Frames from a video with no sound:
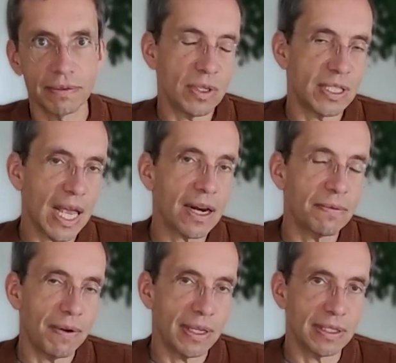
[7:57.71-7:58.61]
I was
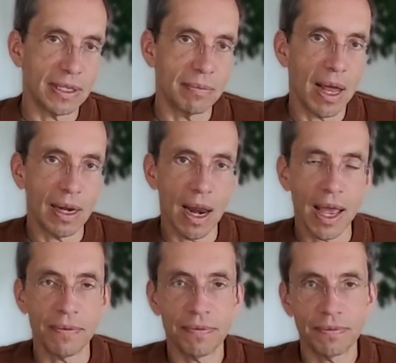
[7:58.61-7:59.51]
sacrificing my
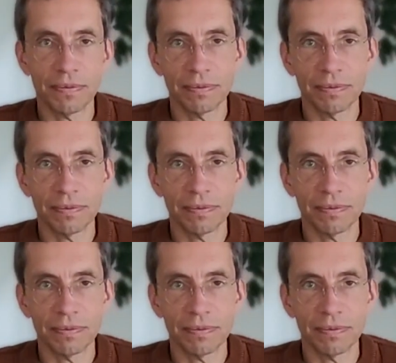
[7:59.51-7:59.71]
life